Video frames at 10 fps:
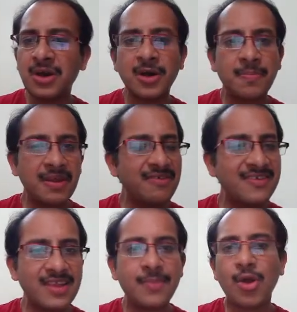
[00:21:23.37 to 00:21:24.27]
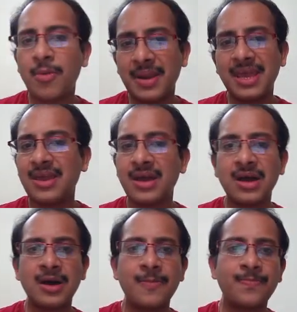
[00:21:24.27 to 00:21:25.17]
previously probably
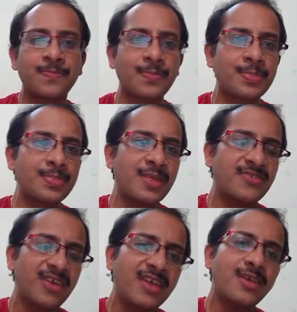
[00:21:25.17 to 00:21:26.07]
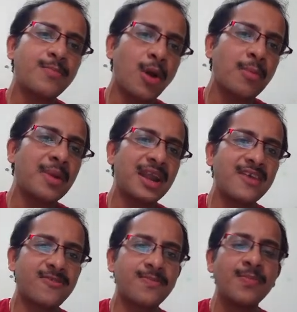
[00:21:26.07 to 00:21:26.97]
the change in probability
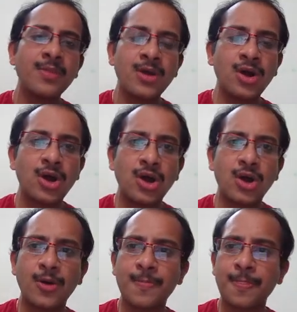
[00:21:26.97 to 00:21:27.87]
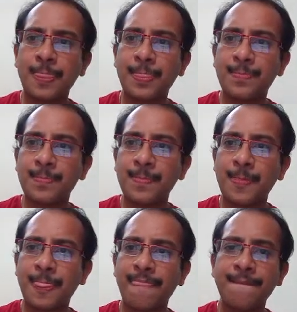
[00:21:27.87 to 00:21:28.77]
is the